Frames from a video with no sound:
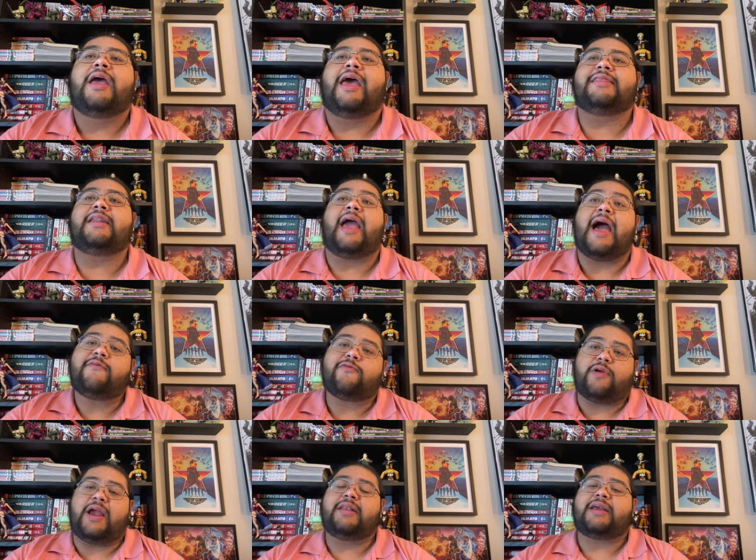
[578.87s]
and then have
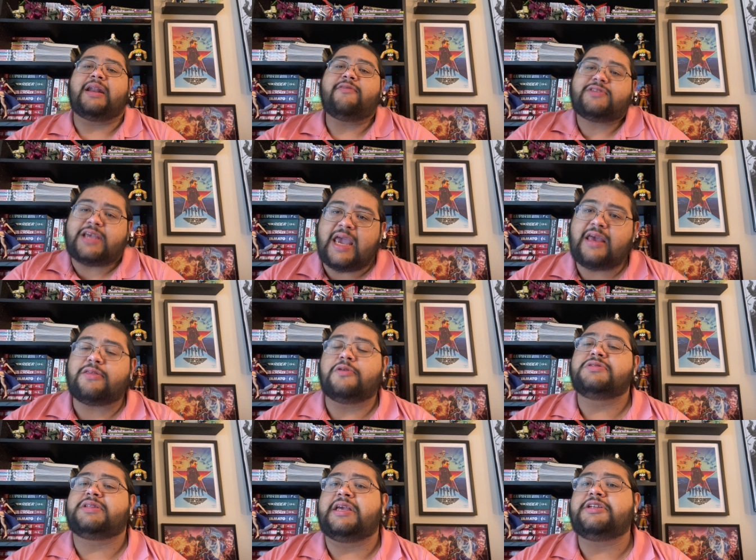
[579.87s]
Rand kind of take
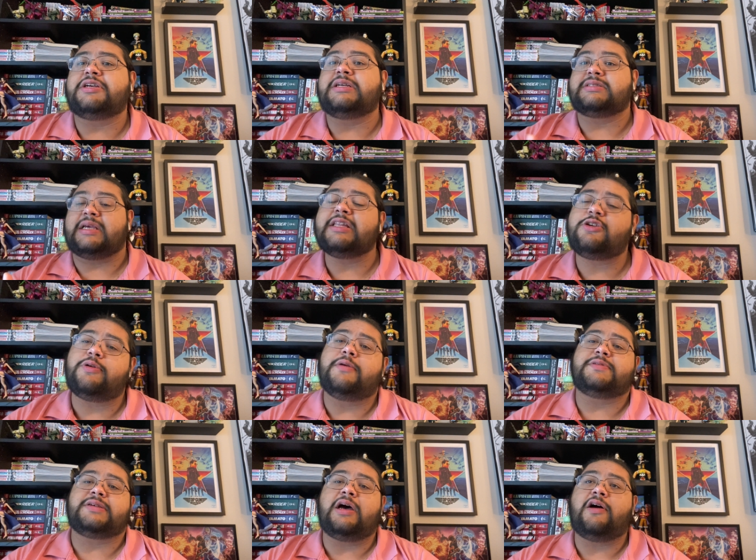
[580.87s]
those teachings into
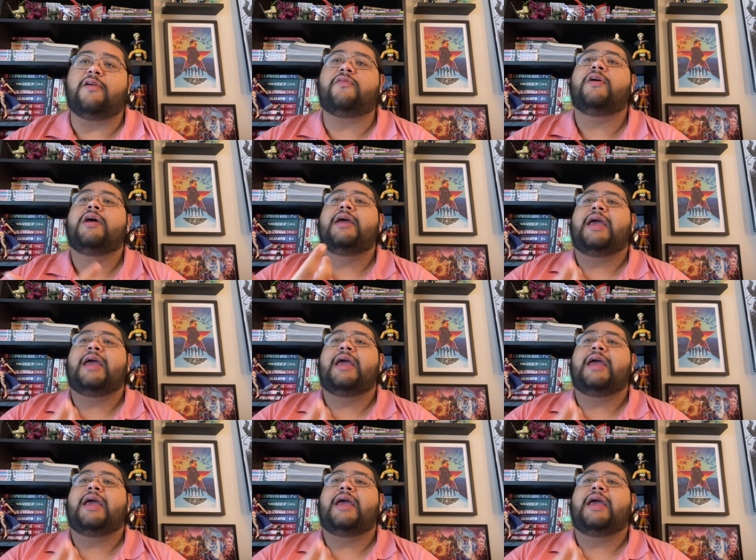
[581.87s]
himself